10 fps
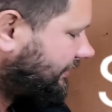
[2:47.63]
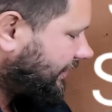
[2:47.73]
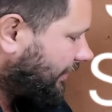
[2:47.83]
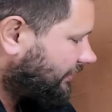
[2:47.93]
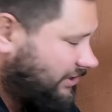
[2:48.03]

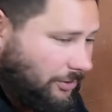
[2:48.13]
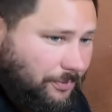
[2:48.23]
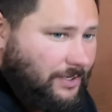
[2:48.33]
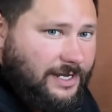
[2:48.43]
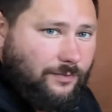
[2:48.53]
So
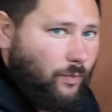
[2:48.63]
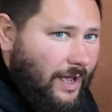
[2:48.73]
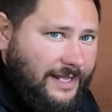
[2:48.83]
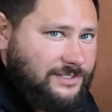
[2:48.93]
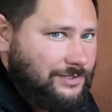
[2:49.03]
superheat,
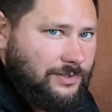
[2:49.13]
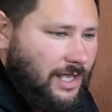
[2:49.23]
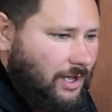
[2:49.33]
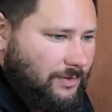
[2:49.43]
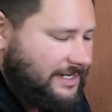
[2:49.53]
way too
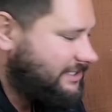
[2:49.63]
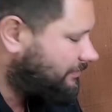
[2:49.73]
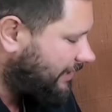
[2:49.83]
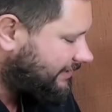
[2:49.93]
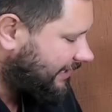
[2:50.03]
low, needs
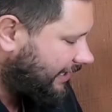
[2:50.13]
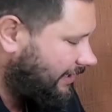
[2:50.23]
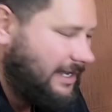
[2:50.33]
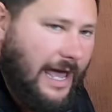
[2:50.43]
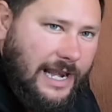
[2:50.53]
to be
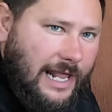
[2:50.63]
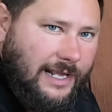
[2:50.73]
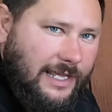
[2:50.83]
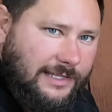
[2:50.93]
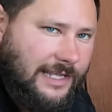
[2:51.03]
ten. How did
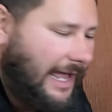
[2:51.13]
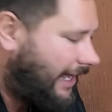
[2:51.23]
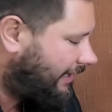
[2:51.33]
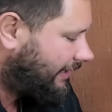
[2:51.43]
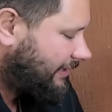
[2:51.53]
I get
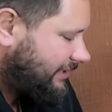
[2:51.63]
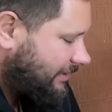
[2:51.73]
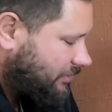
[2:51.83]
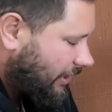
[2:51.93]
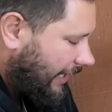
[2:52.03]
that?
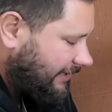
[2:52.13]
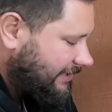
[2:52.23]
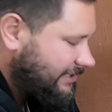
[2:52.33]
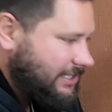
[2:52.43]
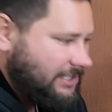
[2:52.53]

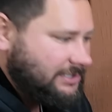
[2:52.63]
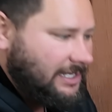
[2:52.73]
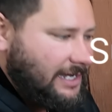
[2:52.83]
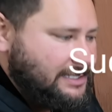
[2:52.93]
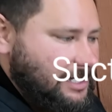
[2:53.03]
Subtracted the
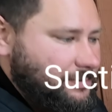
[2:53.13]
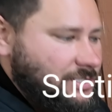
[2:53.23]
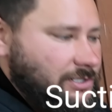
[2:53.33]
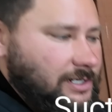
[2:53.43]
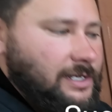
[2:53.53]
suction line
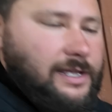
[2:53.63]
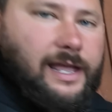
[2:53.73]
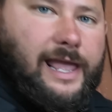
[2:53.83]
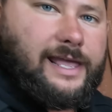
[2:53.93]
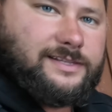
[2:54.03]
temperature
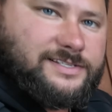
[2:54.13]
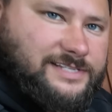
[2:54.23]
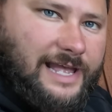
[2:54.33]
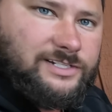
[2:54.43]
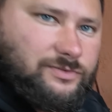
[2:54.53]
and the
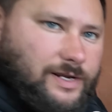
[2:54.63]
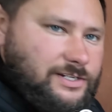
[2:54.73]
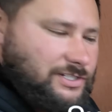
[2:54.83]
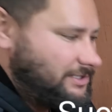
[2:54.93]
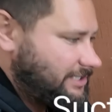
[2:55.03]

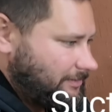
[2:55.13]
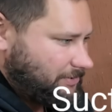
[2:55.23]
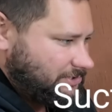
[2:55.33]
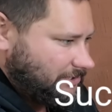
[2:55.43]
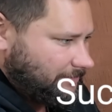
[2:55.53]
saturation
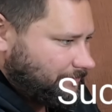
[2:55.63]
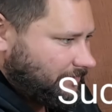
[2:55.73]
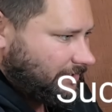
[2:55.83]
temperature.